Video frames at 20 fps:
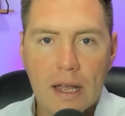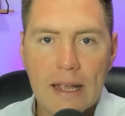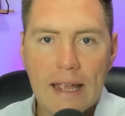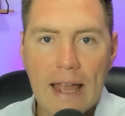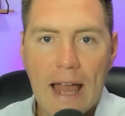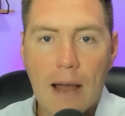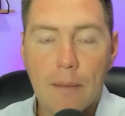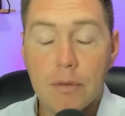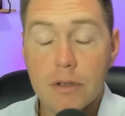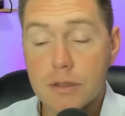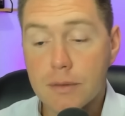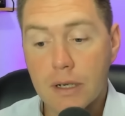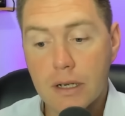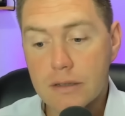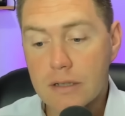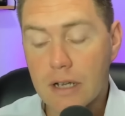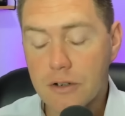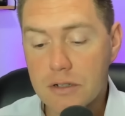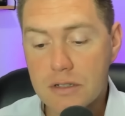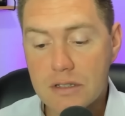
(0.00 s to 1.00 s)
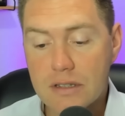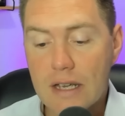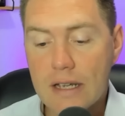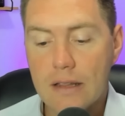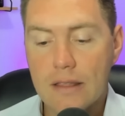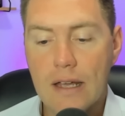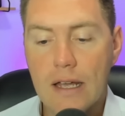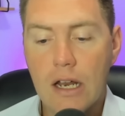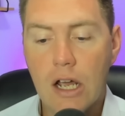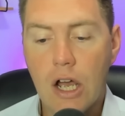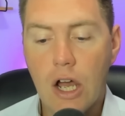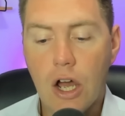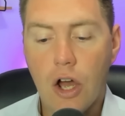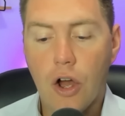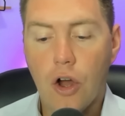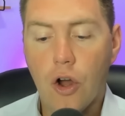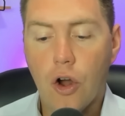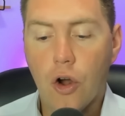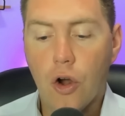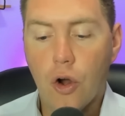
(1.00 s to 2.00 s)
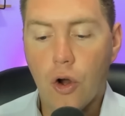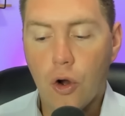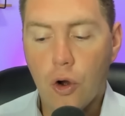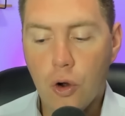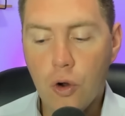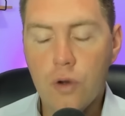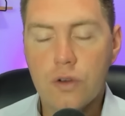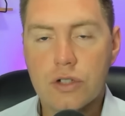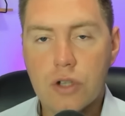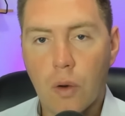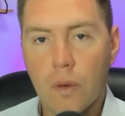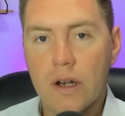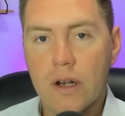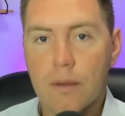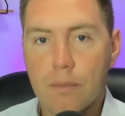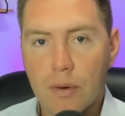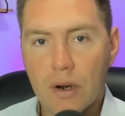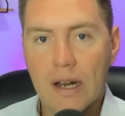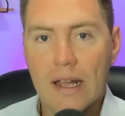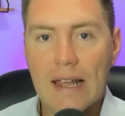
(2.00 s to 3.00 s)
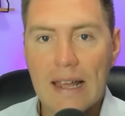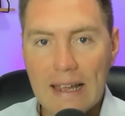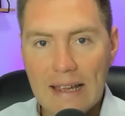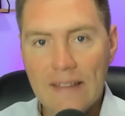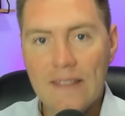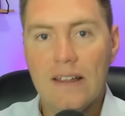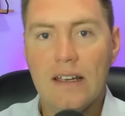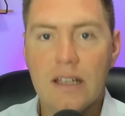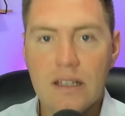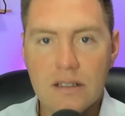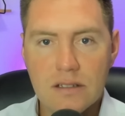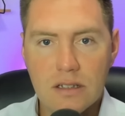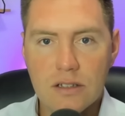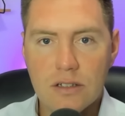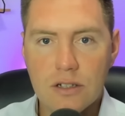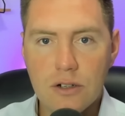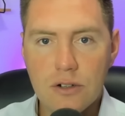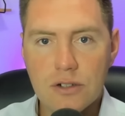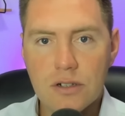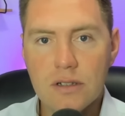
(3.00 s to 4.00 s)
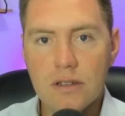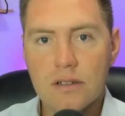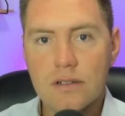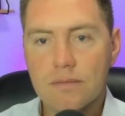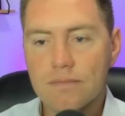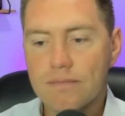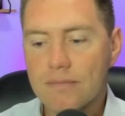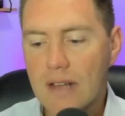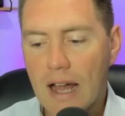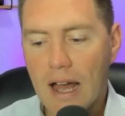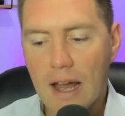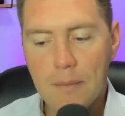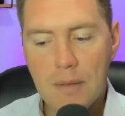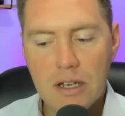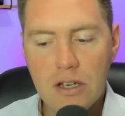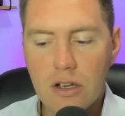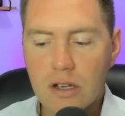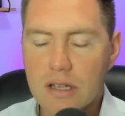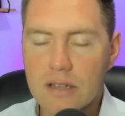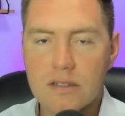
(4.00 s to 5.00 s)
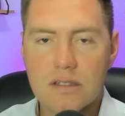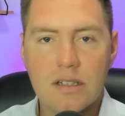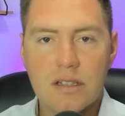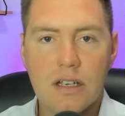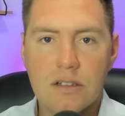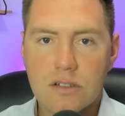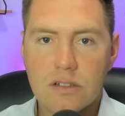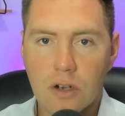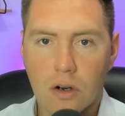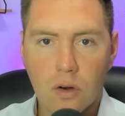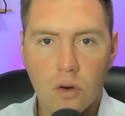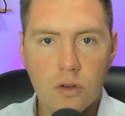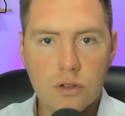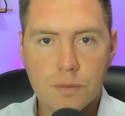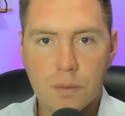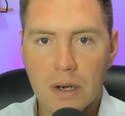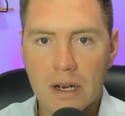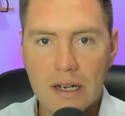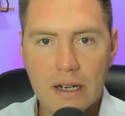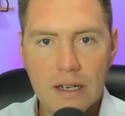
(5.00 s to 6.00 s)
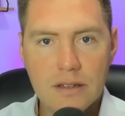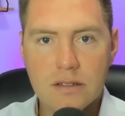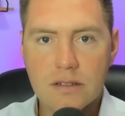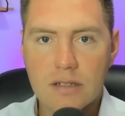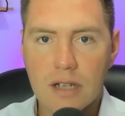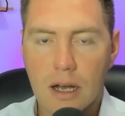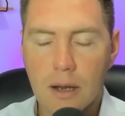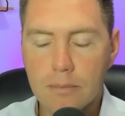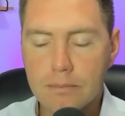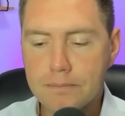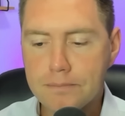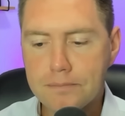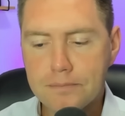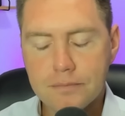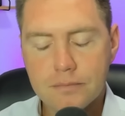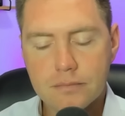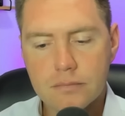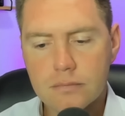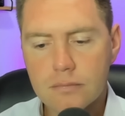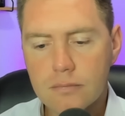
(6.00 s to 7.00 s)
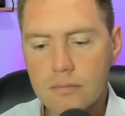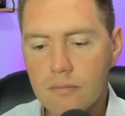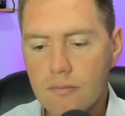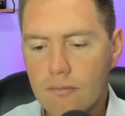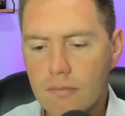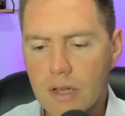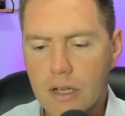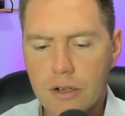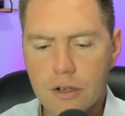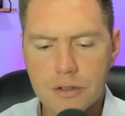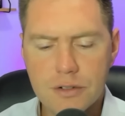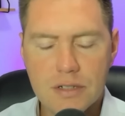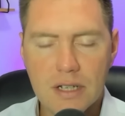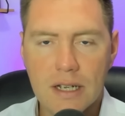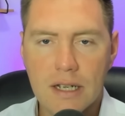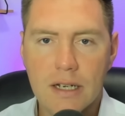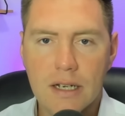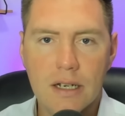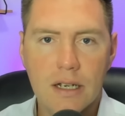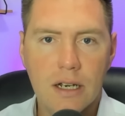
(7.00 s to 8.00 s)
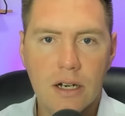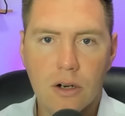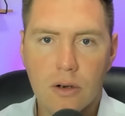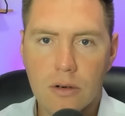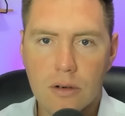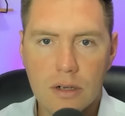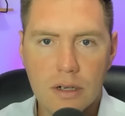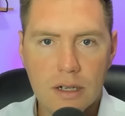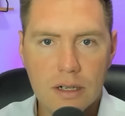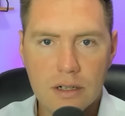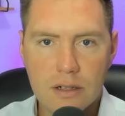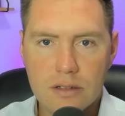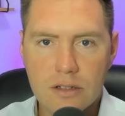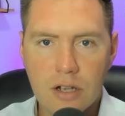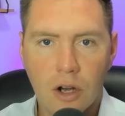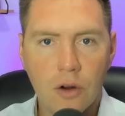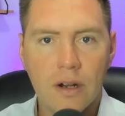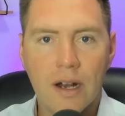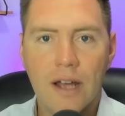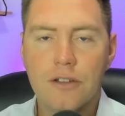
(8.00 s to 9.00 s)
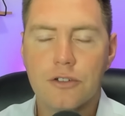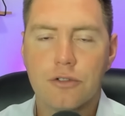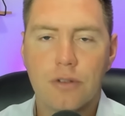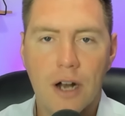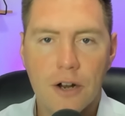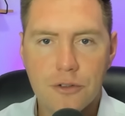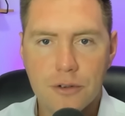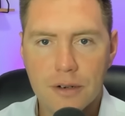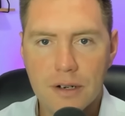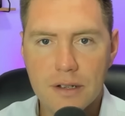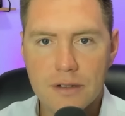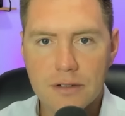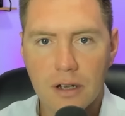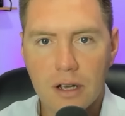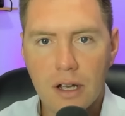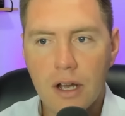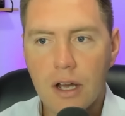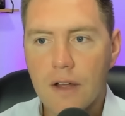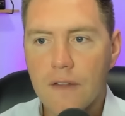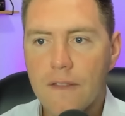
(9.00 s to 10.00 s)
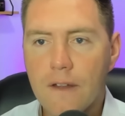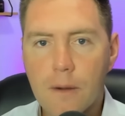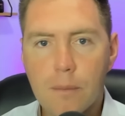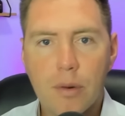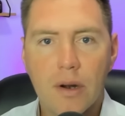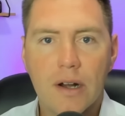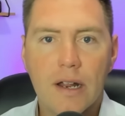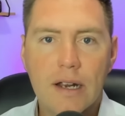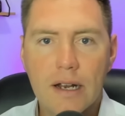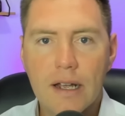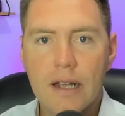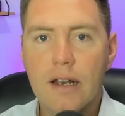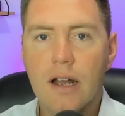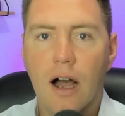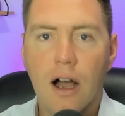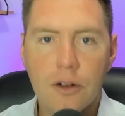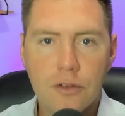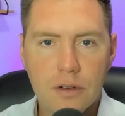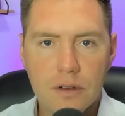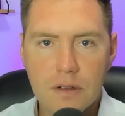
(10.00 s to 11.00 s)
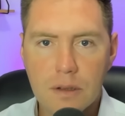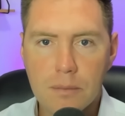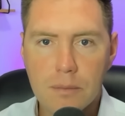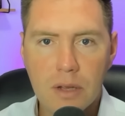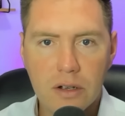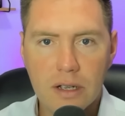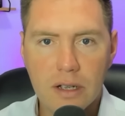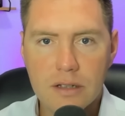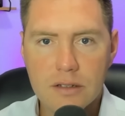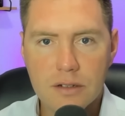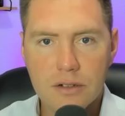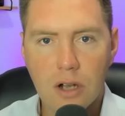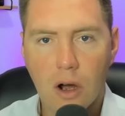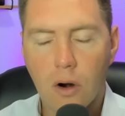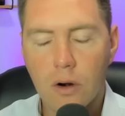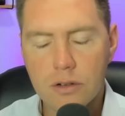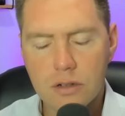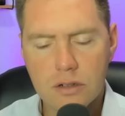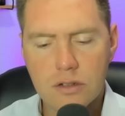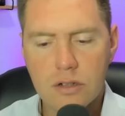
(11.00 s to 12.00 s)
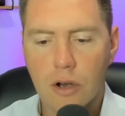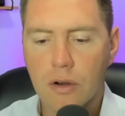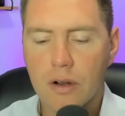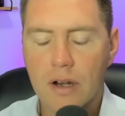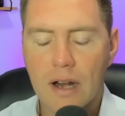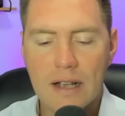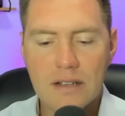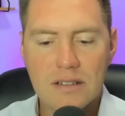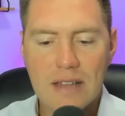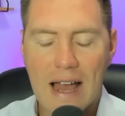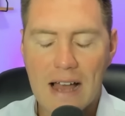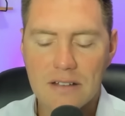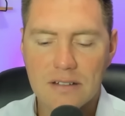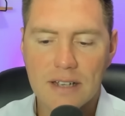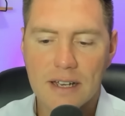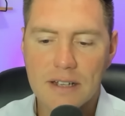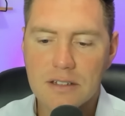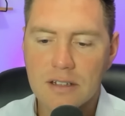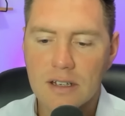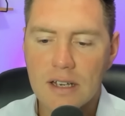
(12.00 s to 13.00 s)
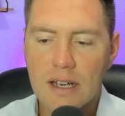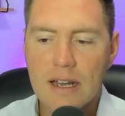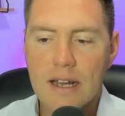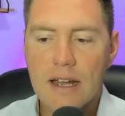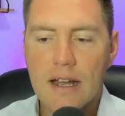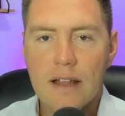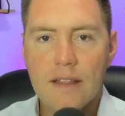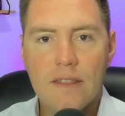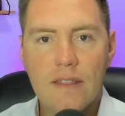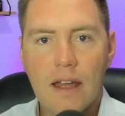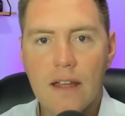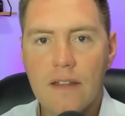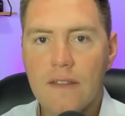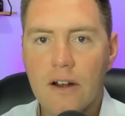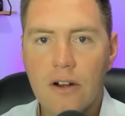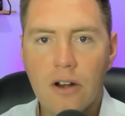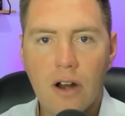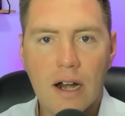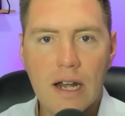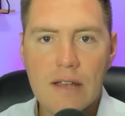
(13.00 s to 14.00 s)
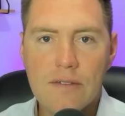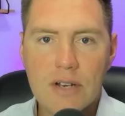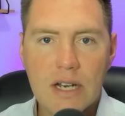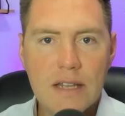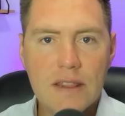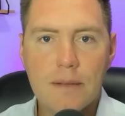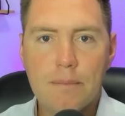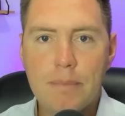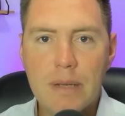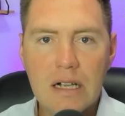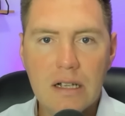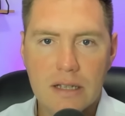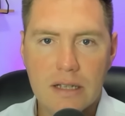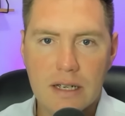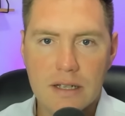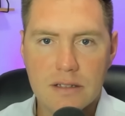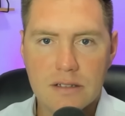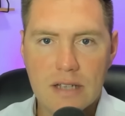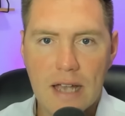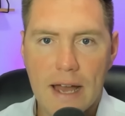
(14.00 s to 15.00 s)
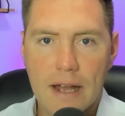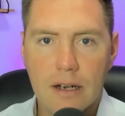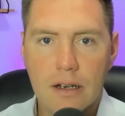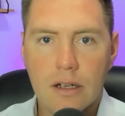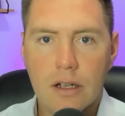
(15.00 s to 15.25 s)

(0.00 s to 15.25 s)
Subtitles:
cap, is because I just think that who's going to bring in the institutions? I mean, you can see Circle's bringing in some. You're seeing, you know, tokenized treasuries. They're bringing in hundreds of millions of dollars of tokenized assets. They're not even in the billions yet.